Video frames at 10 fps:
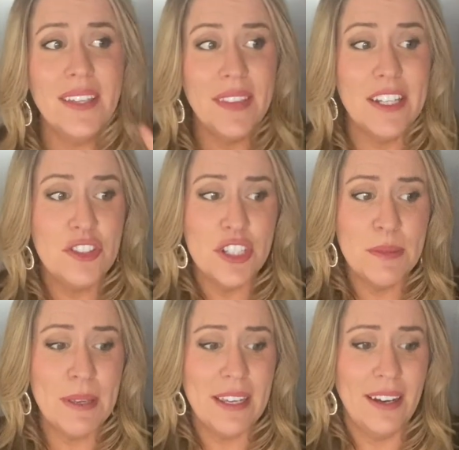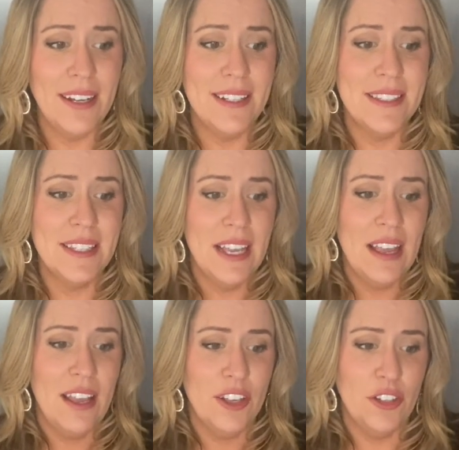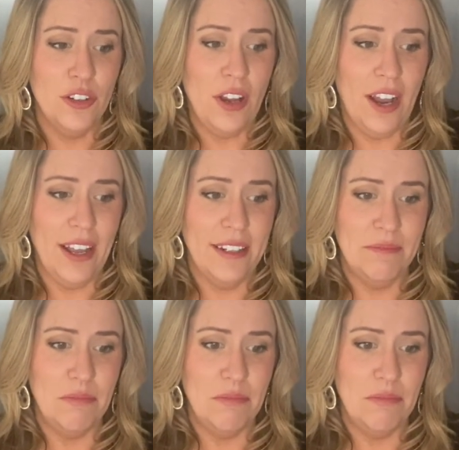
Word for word: That's just because you're not